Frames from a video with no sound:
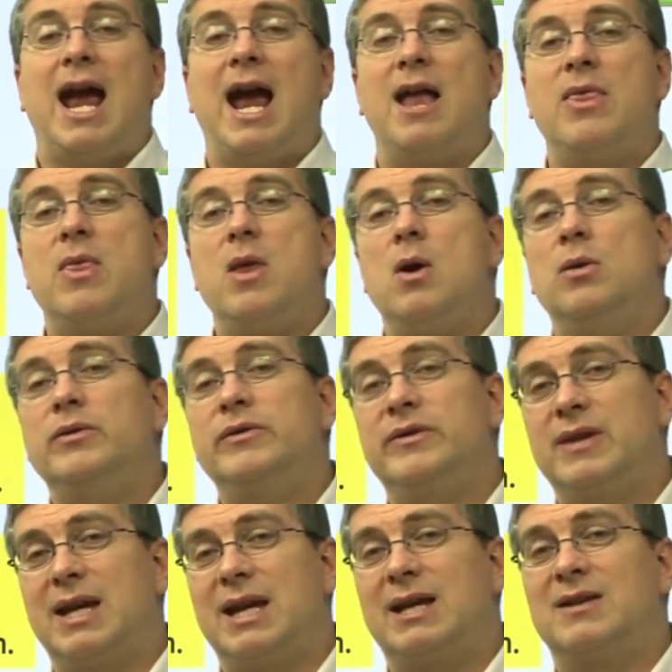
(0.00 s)
And
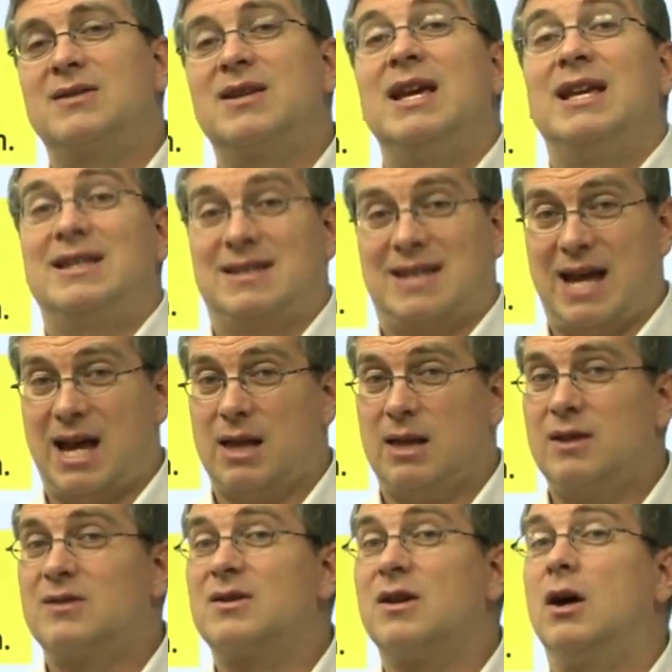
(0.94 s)
those things
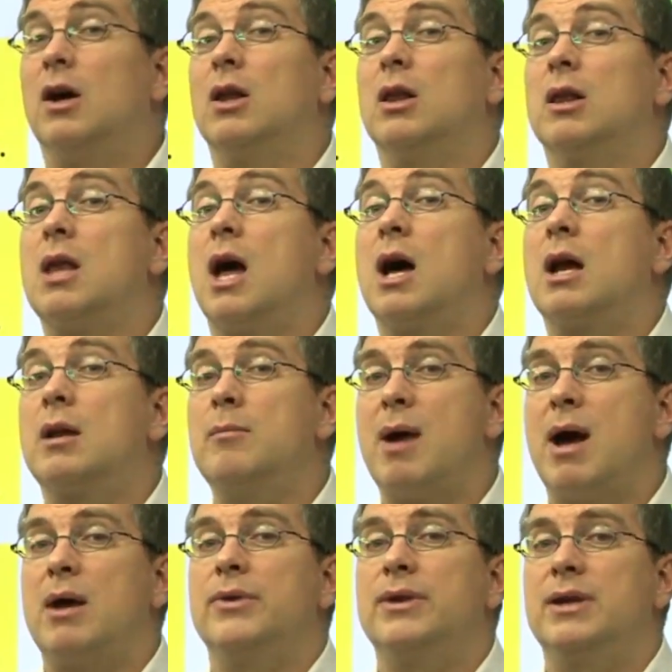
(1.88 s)
tell us a lot
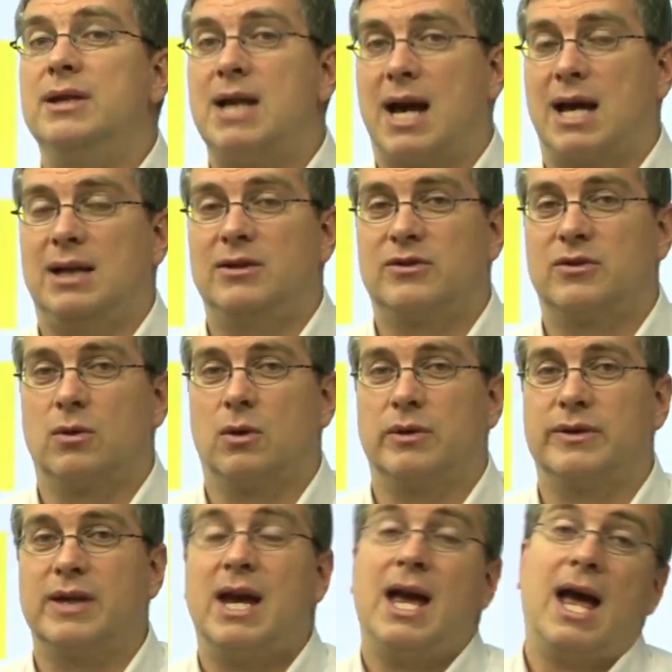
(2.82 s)
about the
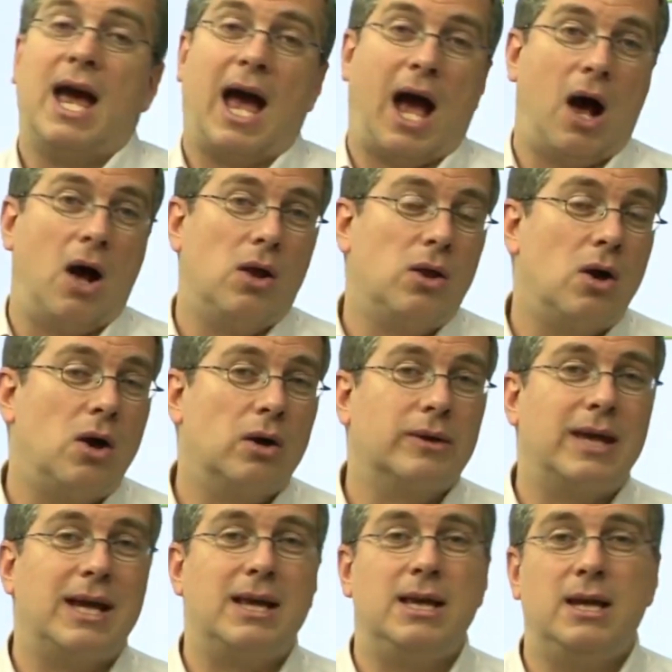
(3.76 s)
dinosaurs. How
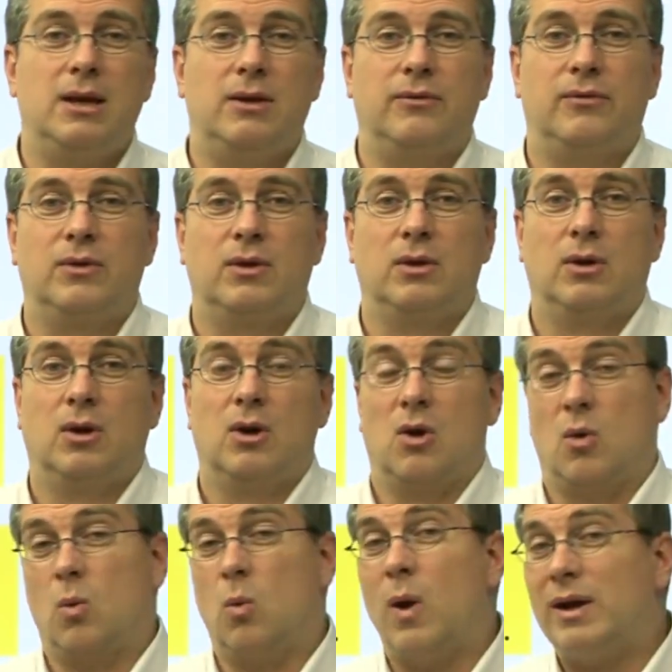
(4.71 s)
long they lived.
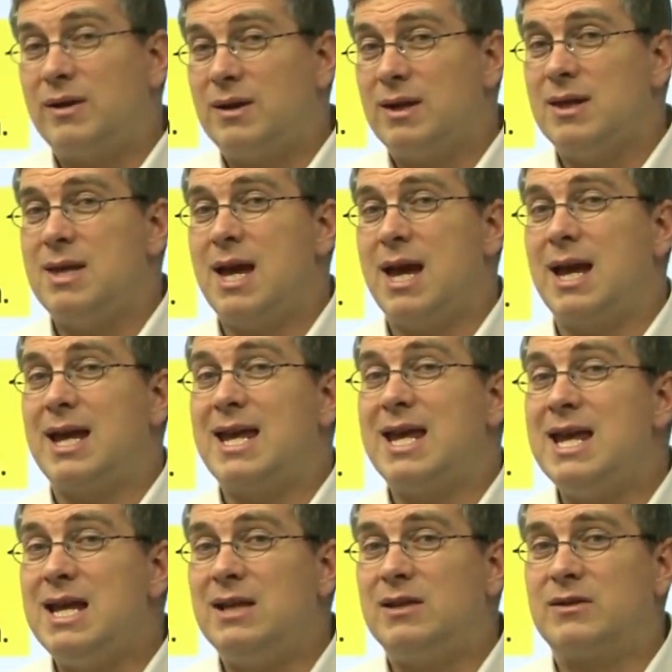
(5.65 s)
What did they
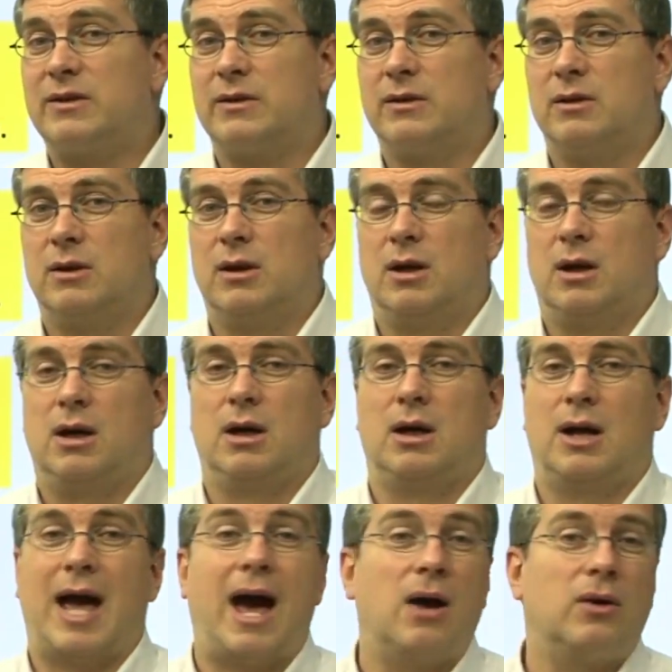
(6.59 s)
eat?
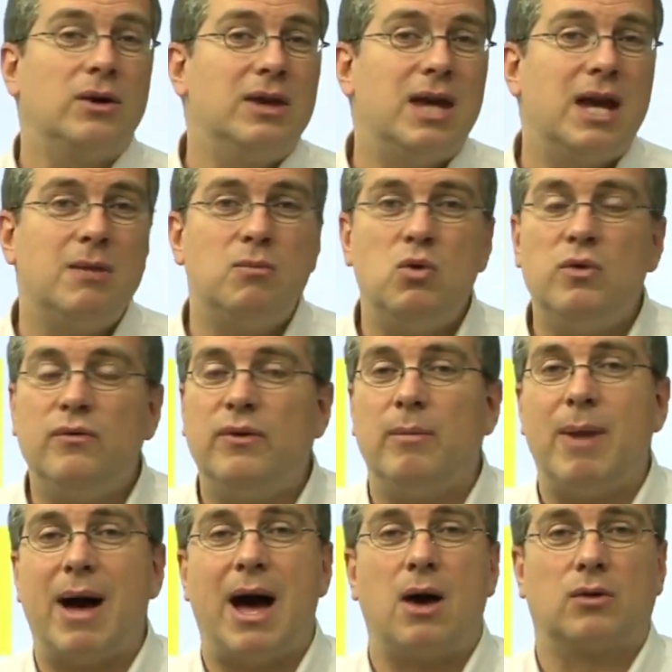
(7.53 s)
How did they move
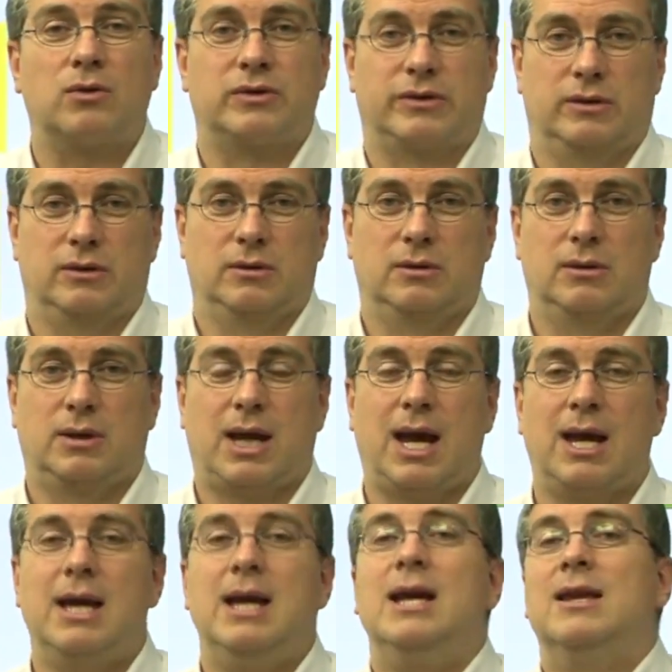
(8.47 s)
about?
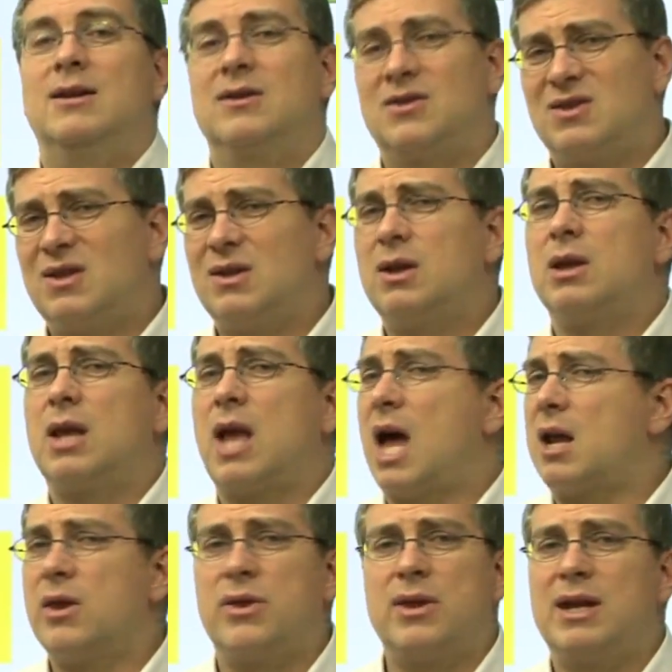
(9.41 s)
Okay? There's still a
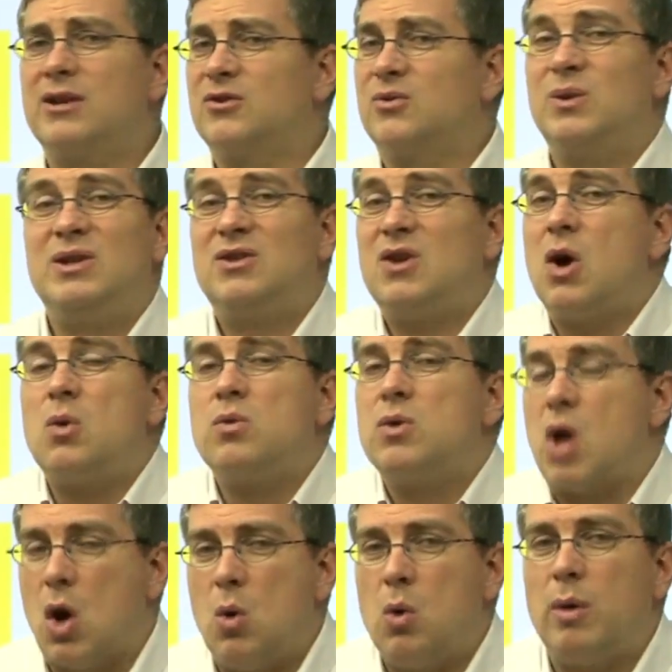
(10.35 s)
lot of things we
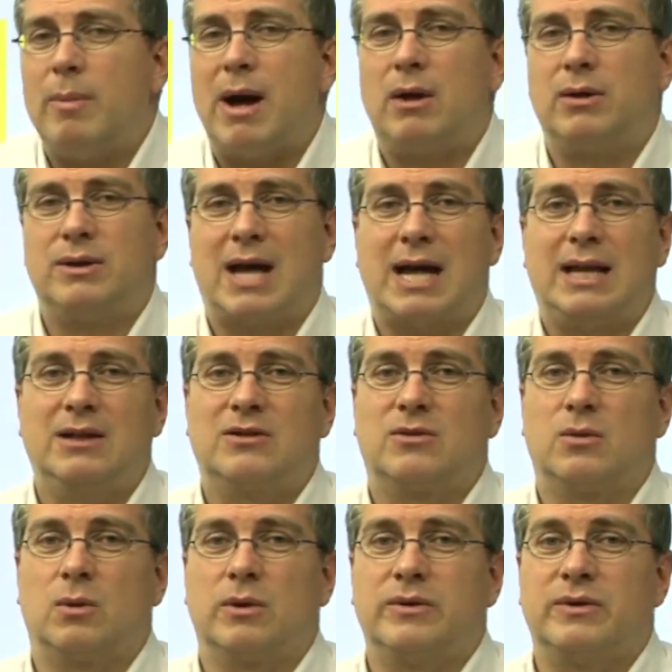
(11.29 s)
don't know about
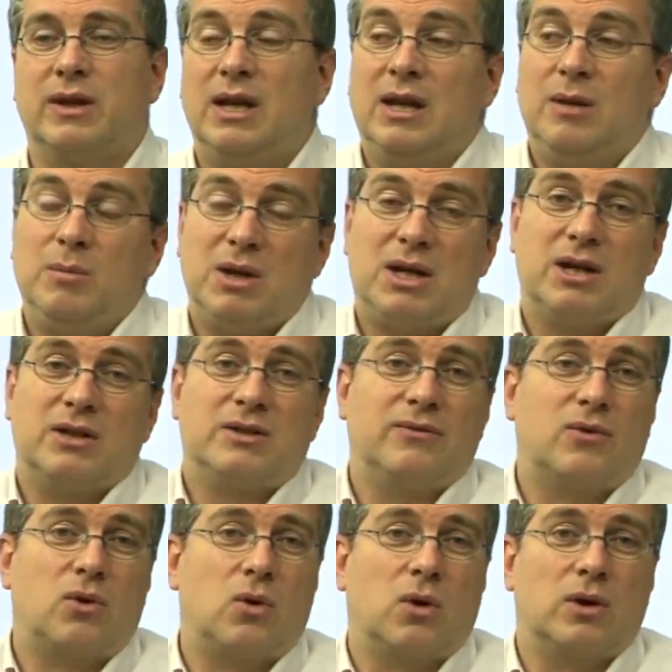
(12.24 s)
dinosaurs because,
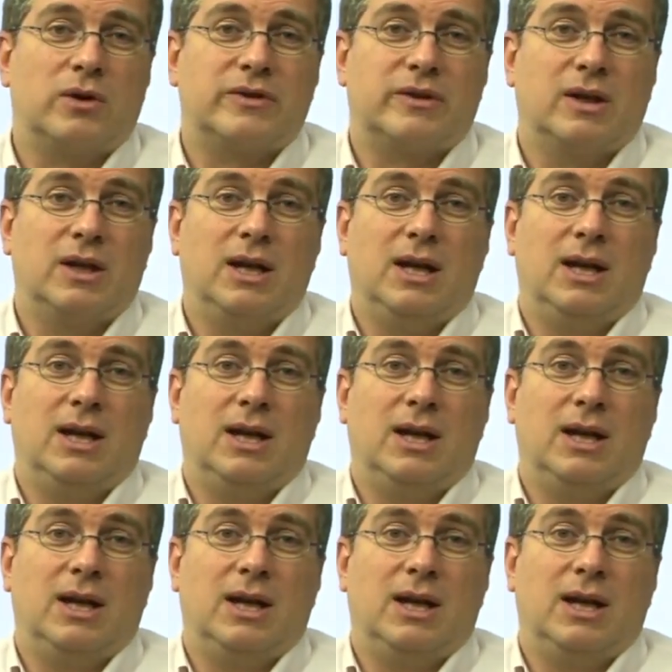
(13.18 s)
of course,